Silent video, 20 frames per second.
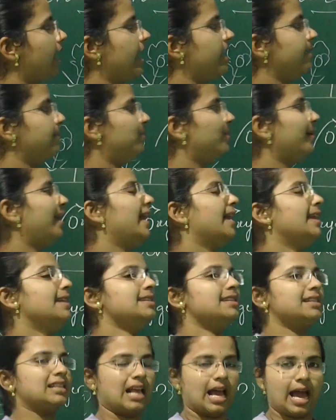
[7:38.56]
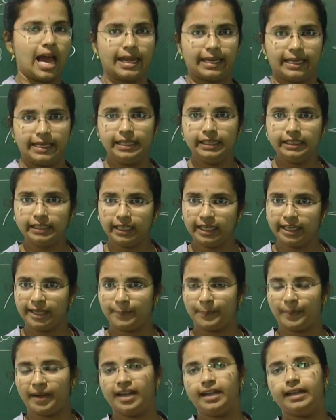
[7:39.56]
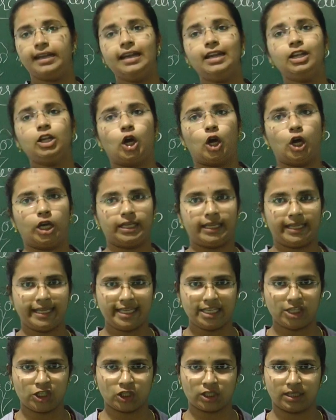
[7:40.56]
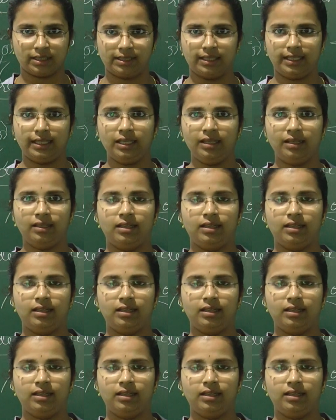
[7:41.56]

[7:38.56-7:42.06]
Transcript: and plants are interdependent on each other